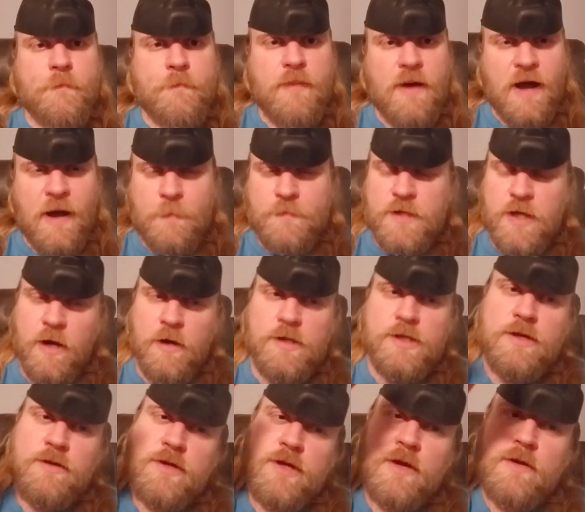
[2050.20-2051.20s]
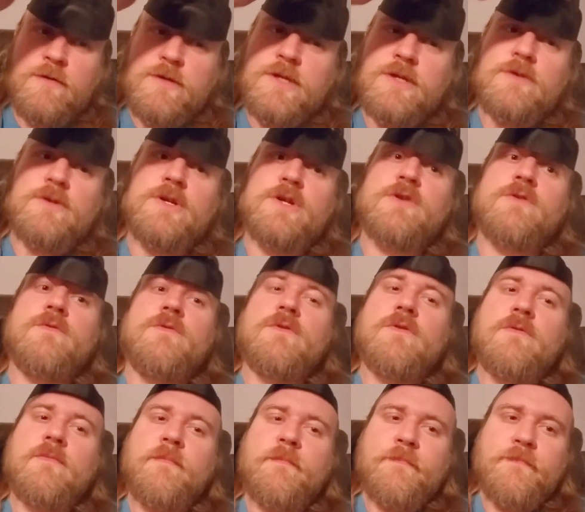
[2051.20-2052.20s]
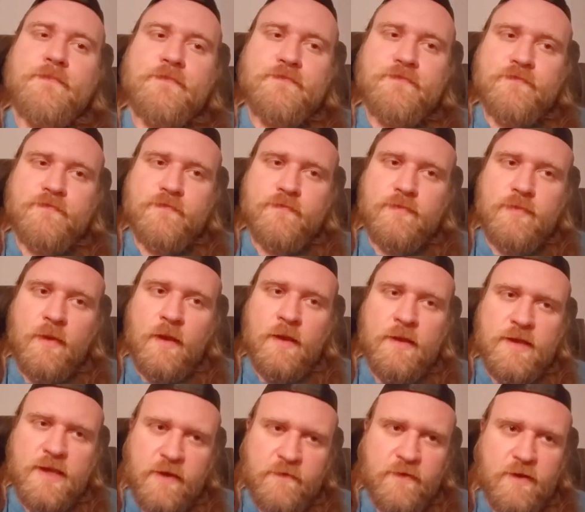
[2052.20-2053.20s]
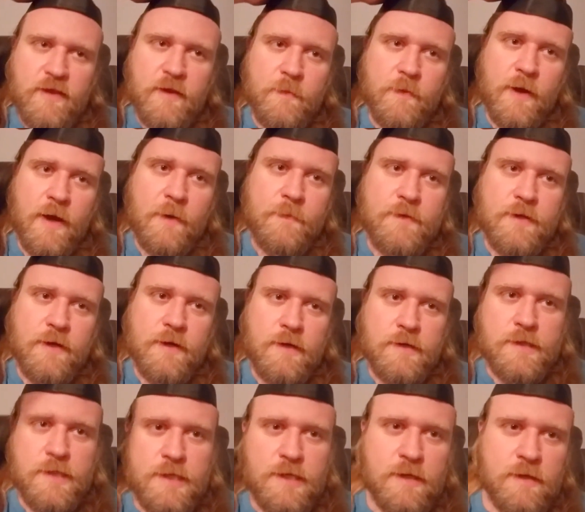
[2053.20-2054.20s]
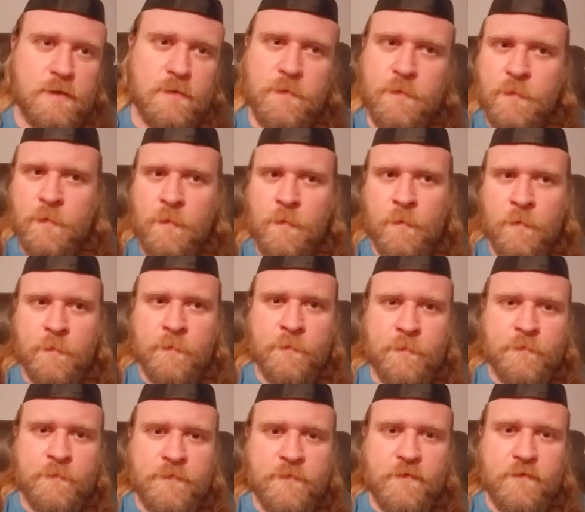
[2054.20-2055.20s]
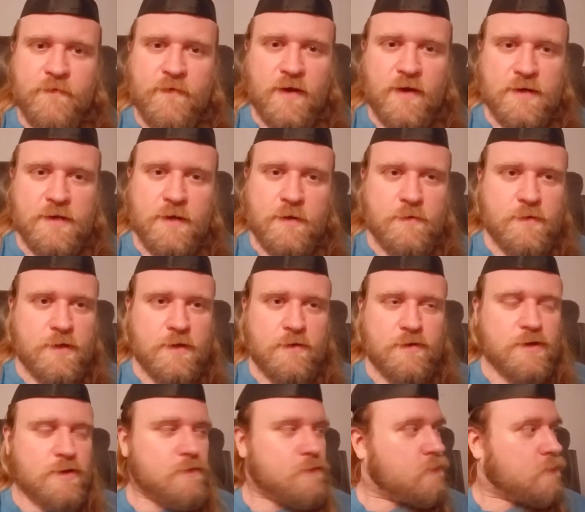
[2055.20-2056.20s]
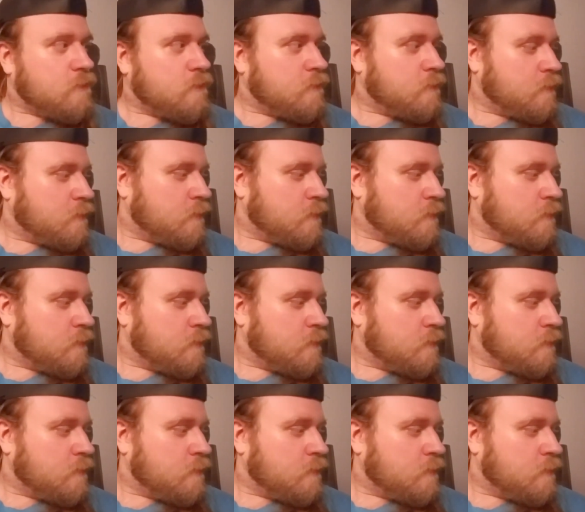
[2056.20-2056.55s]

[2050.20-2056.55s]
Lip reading: Pop-Tarts or toast or strudel? Definitely Pop-Tarts. Fuck toast or strudel.